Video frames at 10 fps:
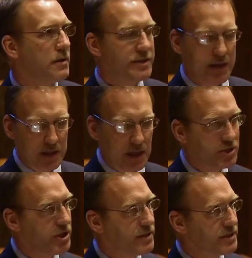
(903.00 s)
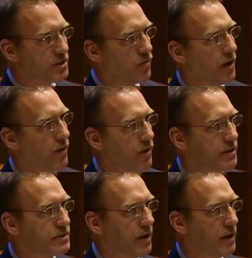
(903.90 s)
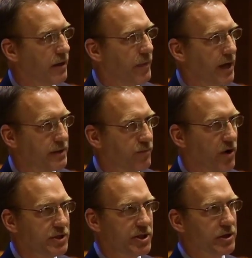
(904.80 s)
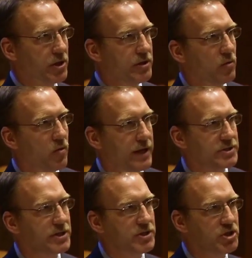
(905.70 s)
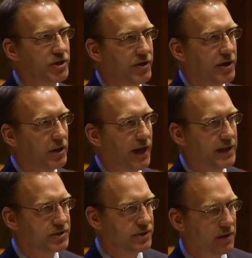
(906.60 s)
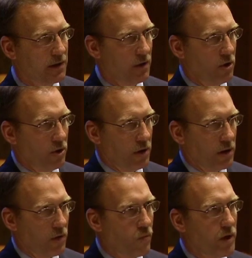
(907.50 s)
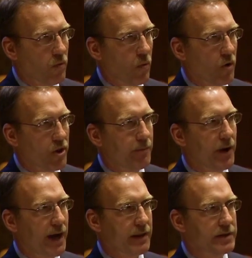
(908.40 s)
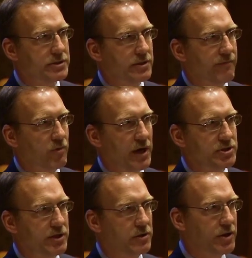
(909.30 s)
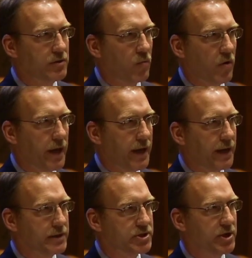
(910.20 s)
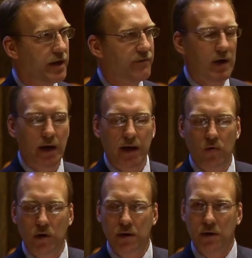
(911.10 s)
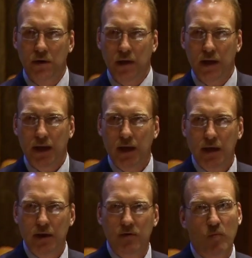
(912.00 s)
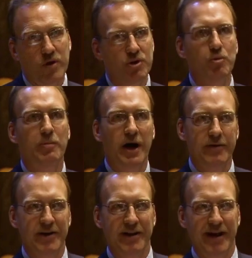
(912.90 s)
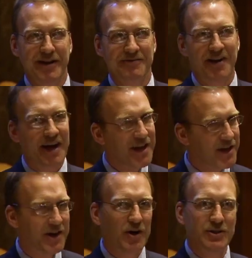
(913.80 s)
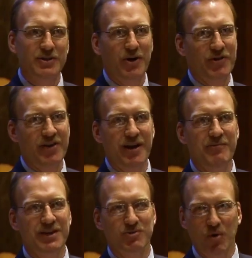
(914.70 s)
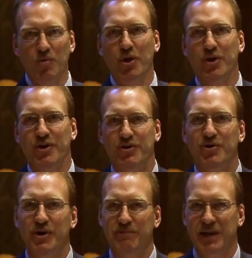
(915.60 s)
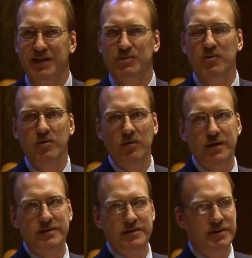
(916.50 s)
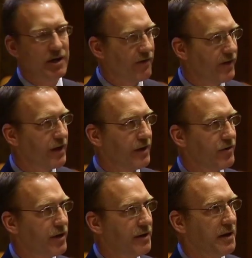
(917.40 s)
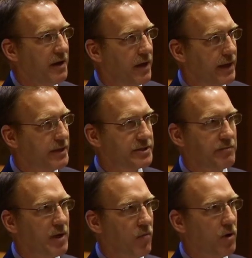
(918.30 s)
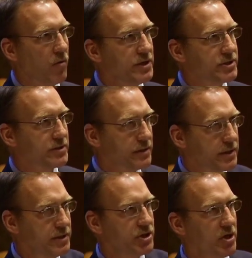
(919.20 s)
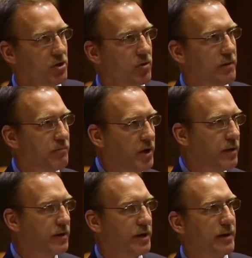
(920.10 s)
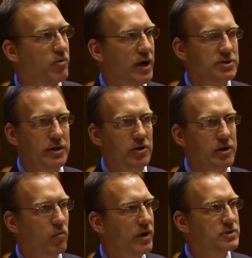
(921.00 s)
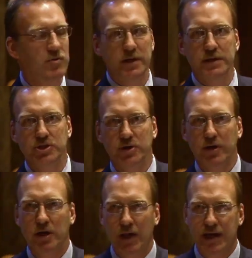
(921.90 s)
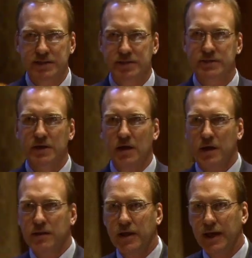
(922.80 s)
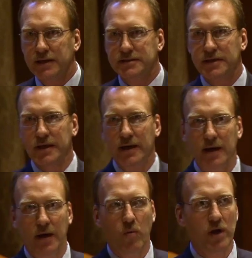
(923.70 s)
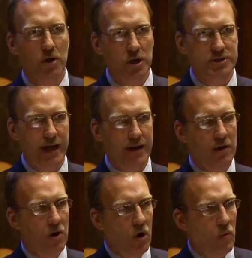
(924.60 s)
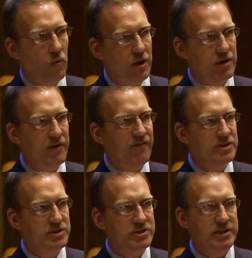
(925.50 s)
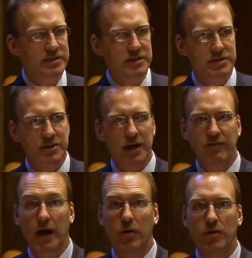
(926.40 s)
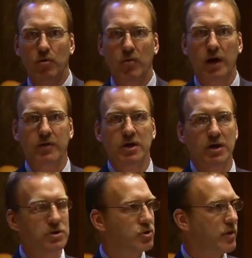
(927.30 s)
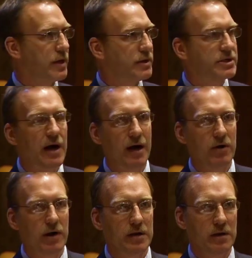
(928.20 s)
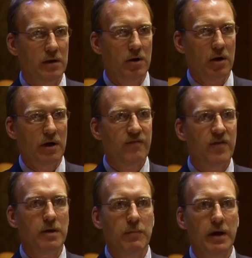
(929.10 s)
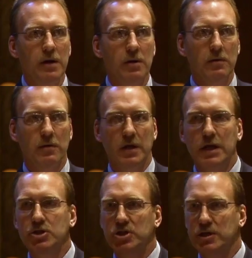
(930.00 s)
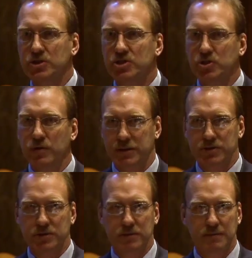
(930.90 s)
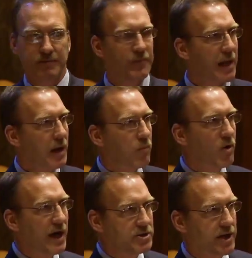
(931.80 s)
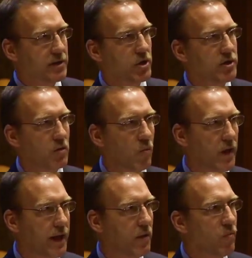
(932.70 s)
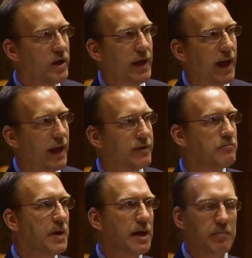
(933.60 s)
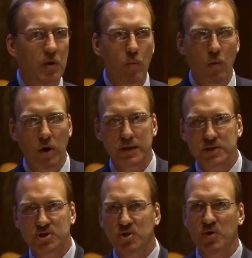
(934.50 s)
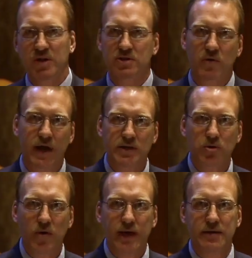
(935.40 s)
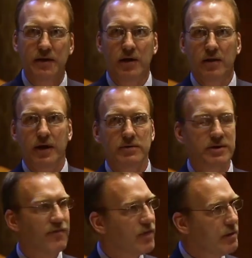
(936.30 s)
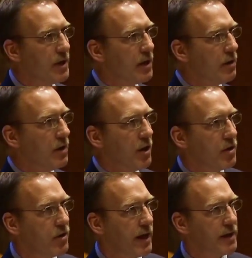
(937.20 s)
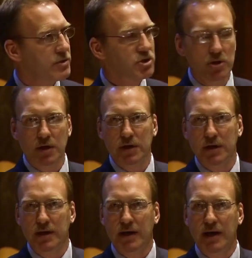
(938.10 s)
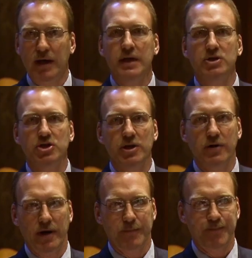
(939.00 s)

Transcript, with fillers: Technology, and this is where I want to talk about Project Lead the Way. It's an engineering class. We were one of the pilots of Project Lead the Way in the state of Iowa, and we do pilot a lot. I get calls all the time because we're willing to do it because we want to delve in and do it. It doesn't mean we always continue it, but uh, Project Lead the Way is one of the engineering classes that uh, uh, we looked at. One of the deficiencies in the state of Iowa and throughout the country is hiring female engineer students. Project Lead the Way, we had maybe one student graduate that was a female that took uh, uh, engineering.